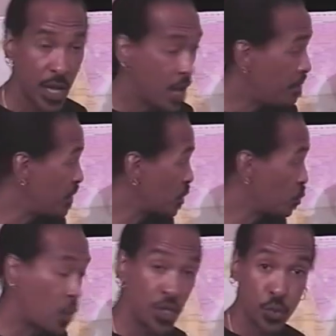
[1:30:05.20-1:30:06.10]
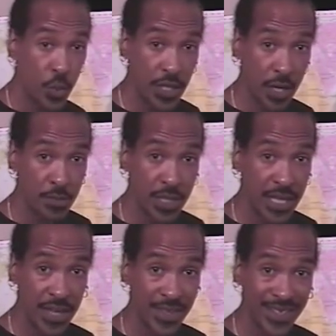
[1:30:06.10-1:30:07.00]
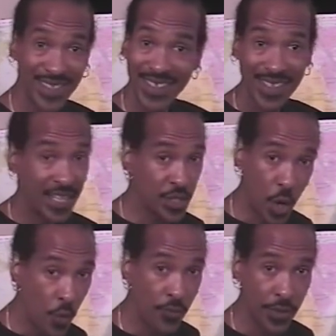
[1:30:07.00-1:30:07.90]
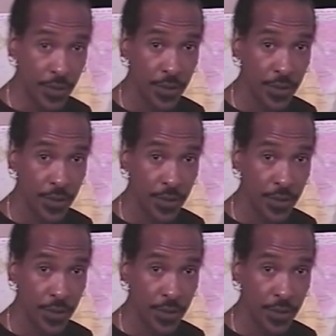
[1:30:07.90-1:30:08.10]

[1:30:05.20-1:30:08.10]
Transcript: Because once we come together, it's over.